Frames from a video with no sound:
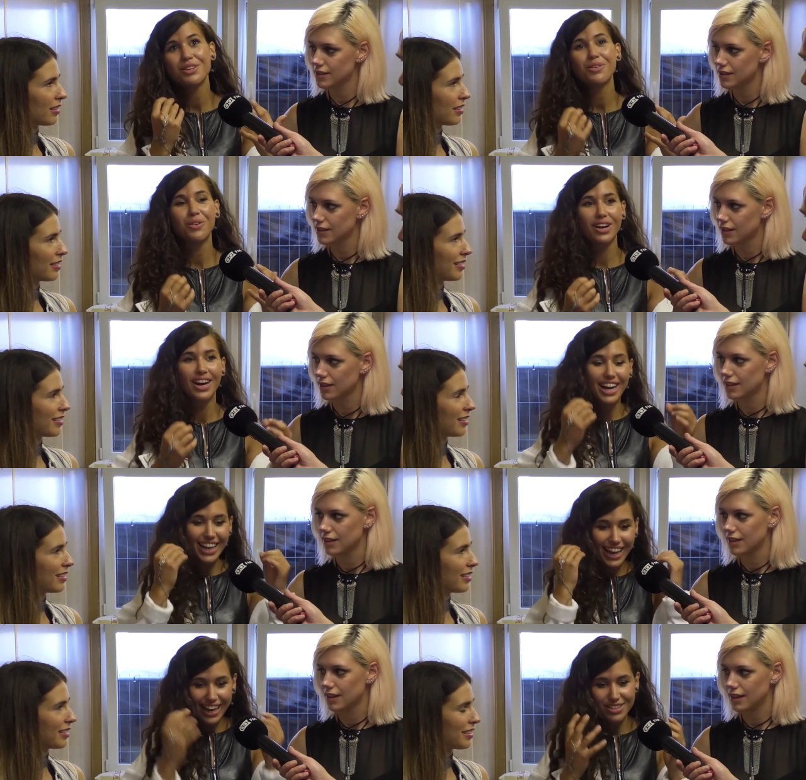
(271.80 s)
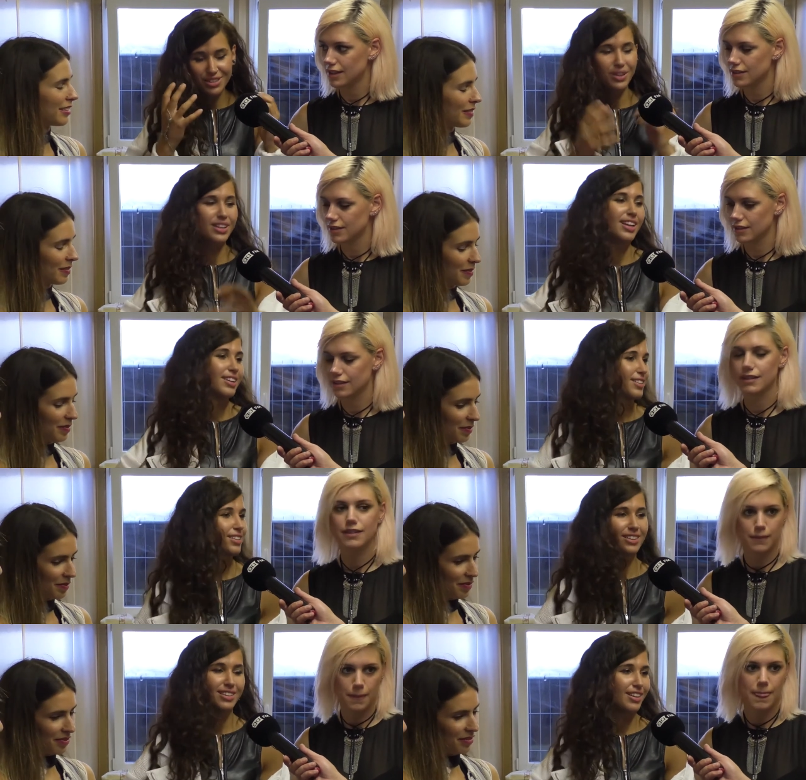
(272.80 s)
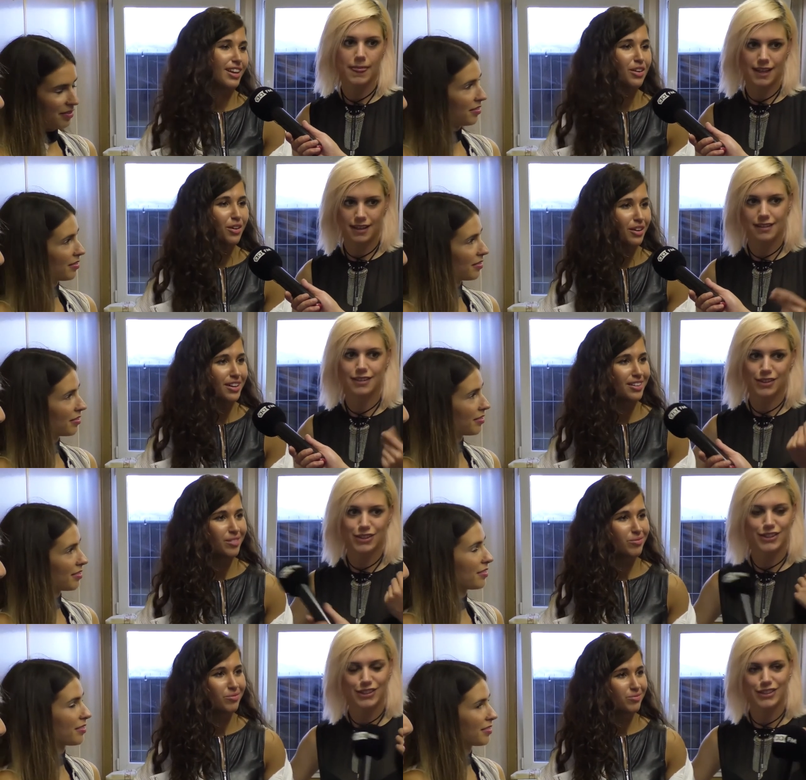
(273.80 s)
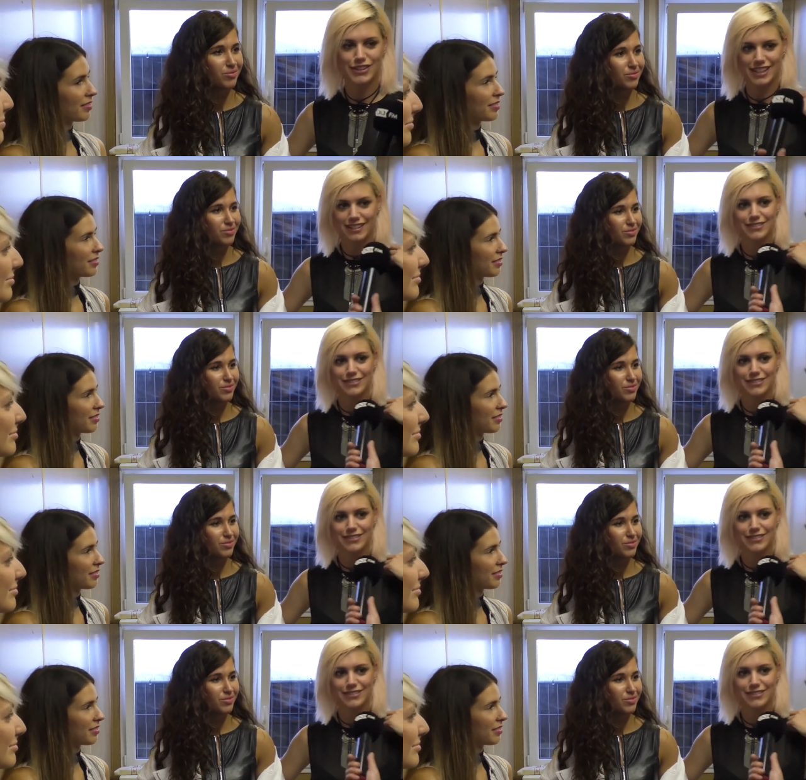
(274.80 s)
Speaker 1: you or likes you, and then then you're good. You're you're